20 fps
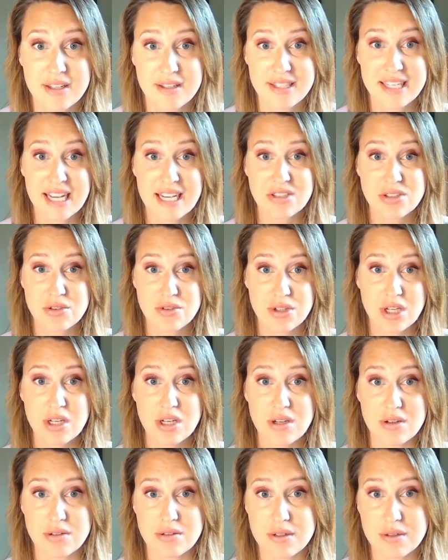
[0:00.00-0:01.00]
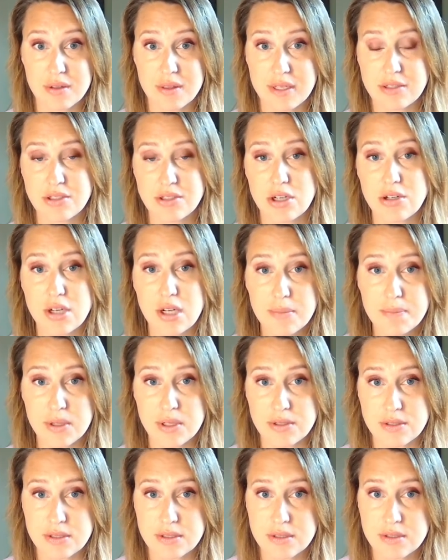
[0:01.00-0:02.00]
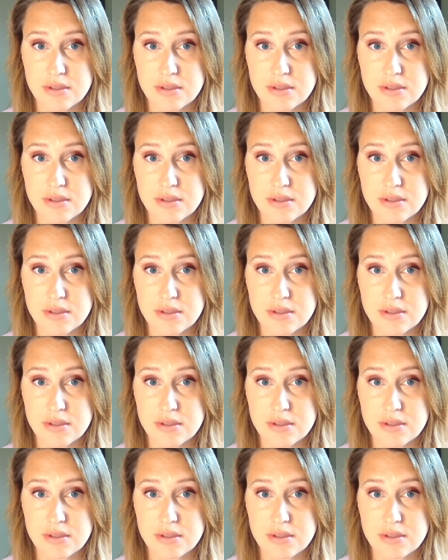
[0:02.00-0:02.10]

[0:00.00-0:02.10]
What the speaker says: Yes or no? There's our numbers.